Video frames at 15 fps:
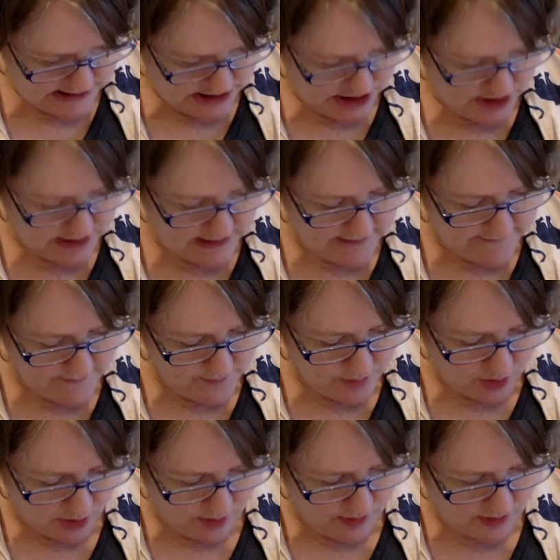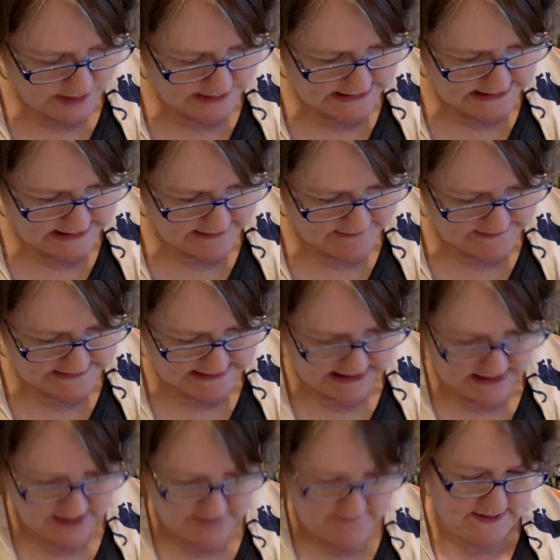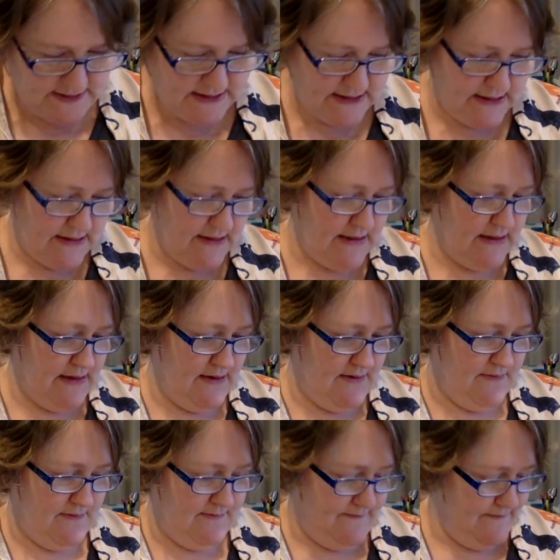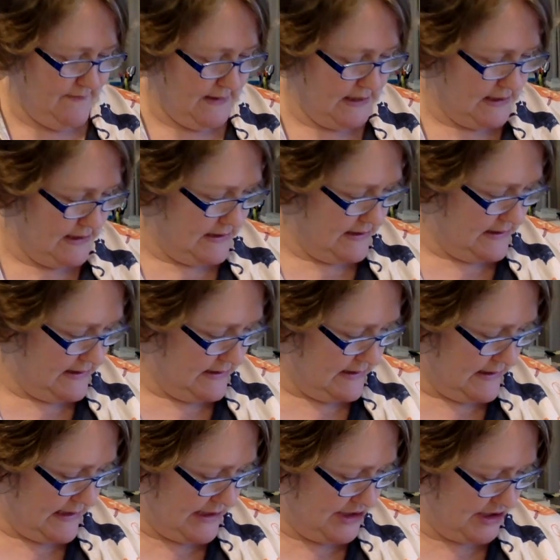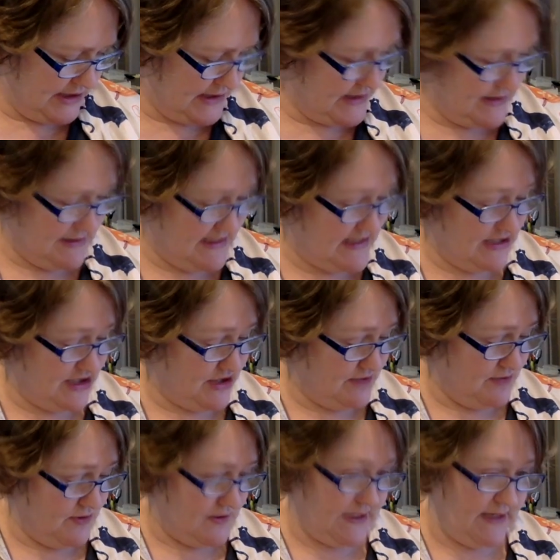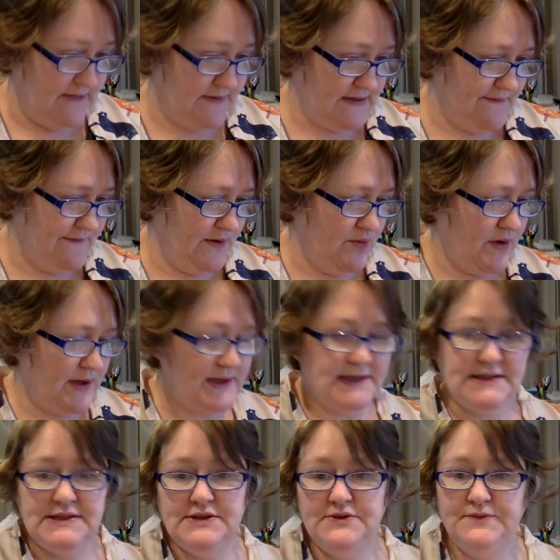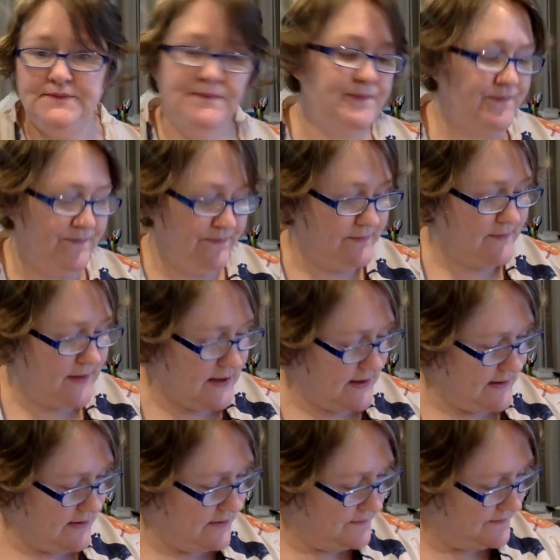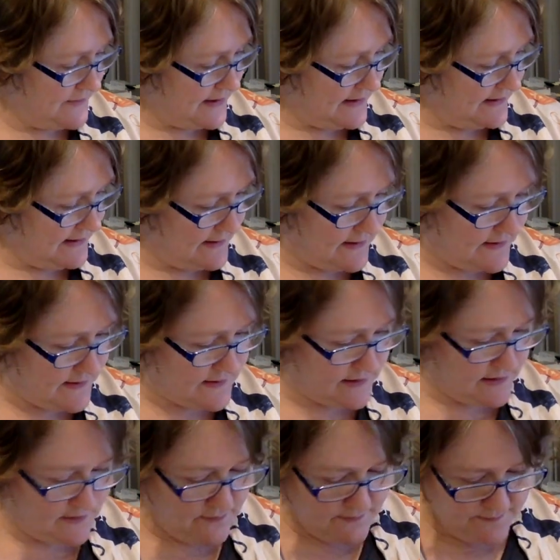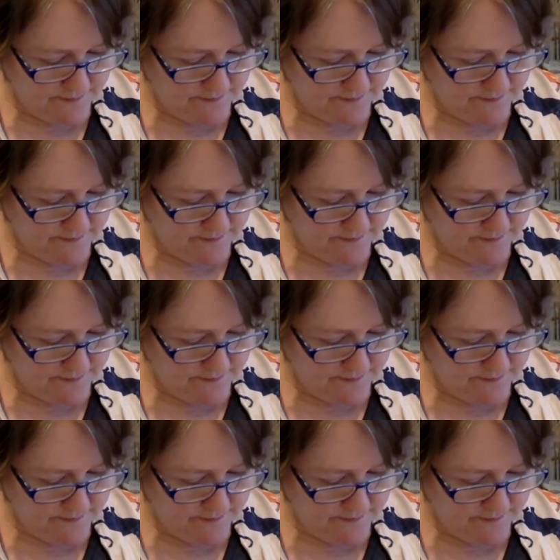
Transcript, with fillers: You could even pull motifs out of it um, and just stitch motifs if you wanted to. So I think that's cute.